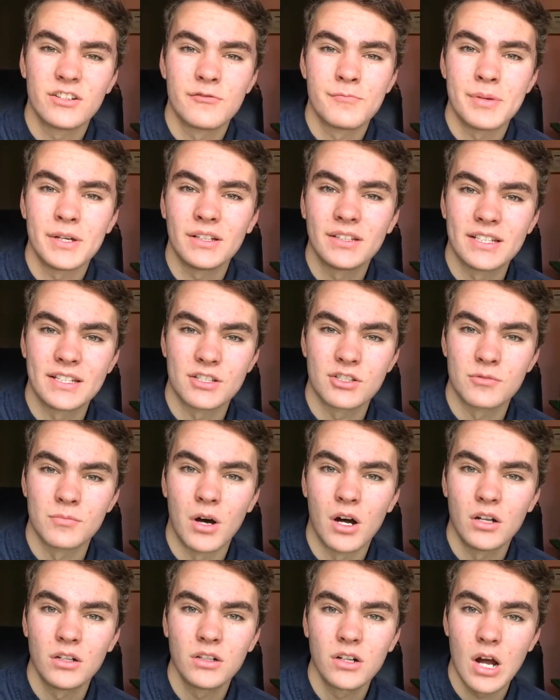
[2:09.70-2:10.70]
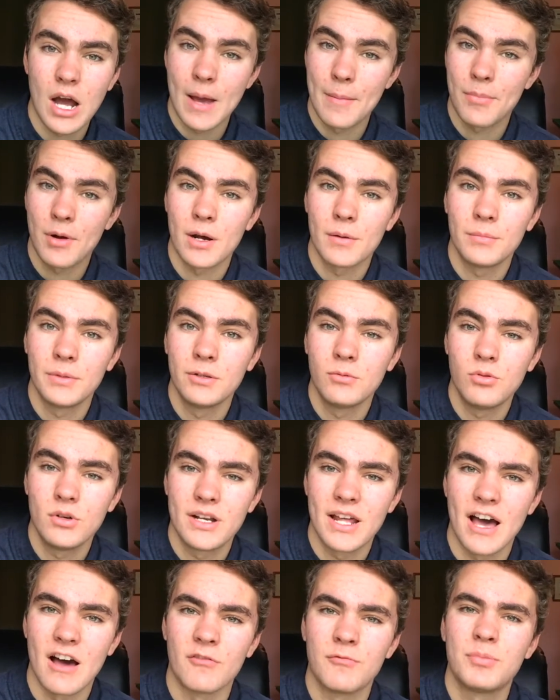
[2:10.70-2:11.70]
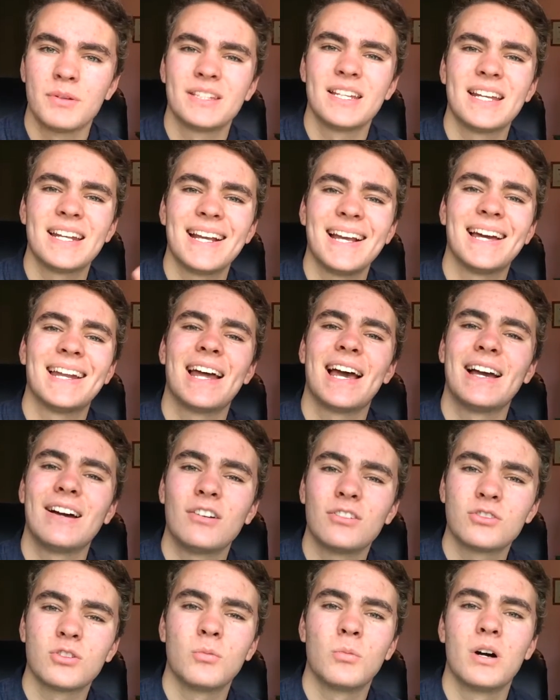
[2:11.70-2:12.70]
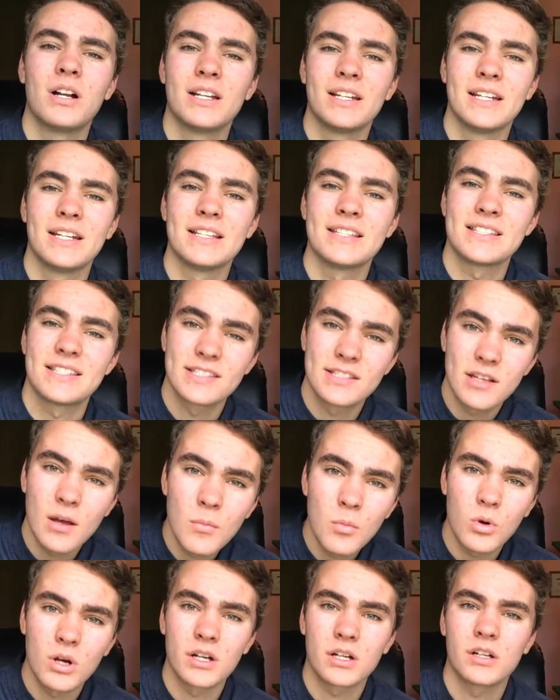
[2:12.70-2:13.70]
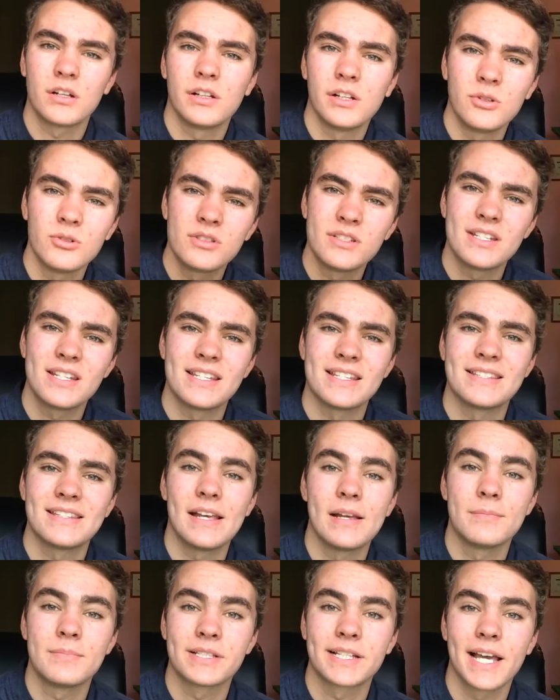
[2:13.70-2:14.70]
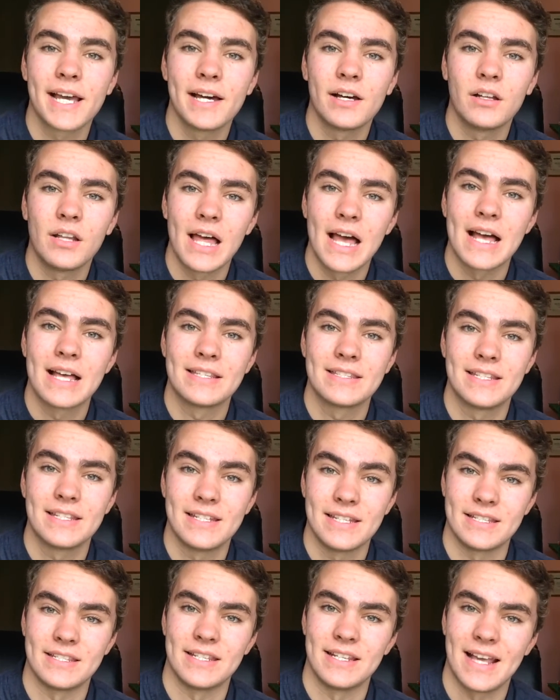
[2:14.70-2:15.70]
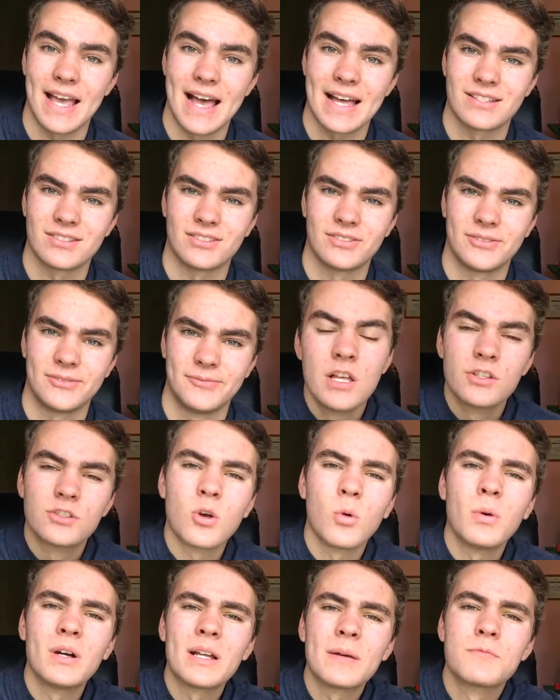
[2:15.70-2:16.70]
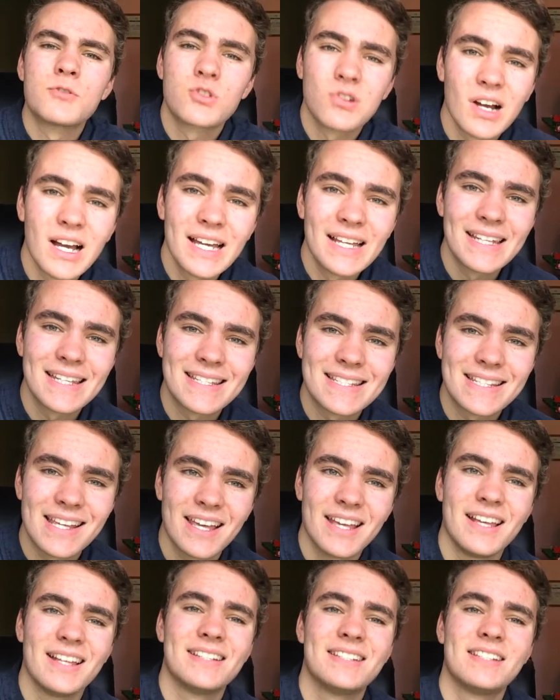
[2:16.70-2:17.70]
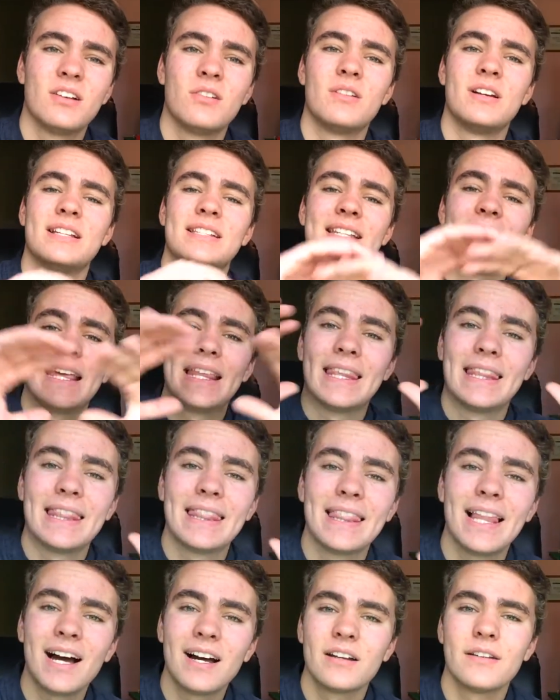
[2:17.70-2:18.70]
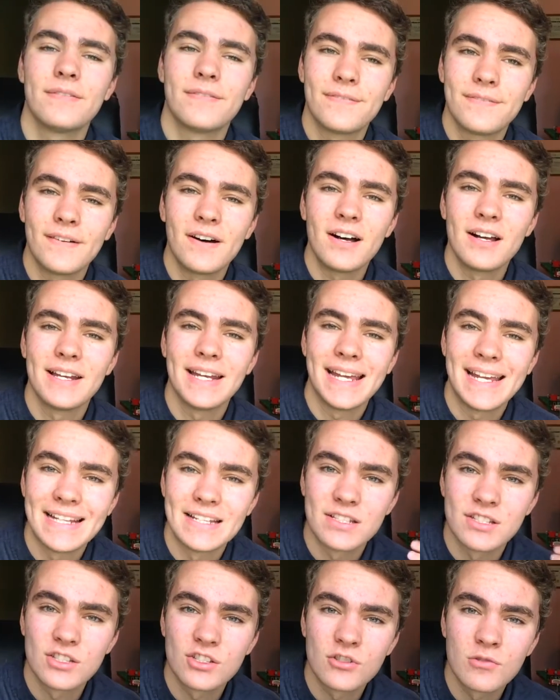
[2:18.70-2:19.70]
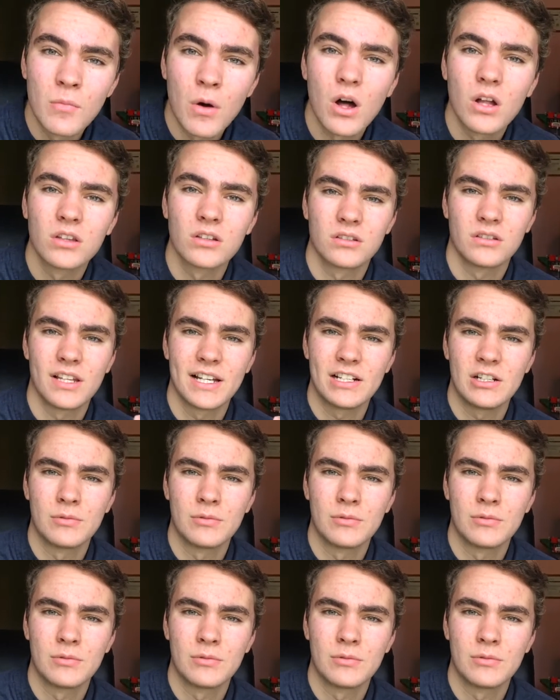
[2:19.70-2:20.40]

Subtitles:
have built it smaller, I probably would have. But then again, I also wanted it somewhat close to the same scale as the Disney castle. So what I'm trying to say is there is a lot of fun in smaller Lego